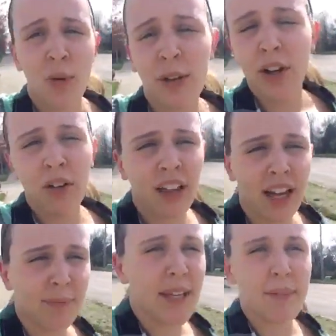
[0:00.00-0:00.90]
We don't
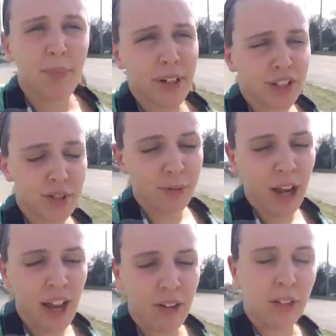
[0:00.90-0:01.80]
like being pushed
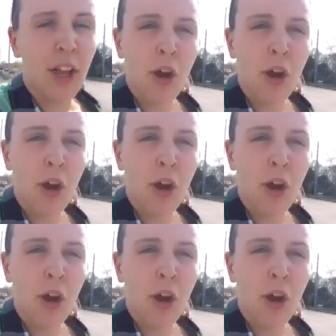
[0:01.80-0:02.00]
around.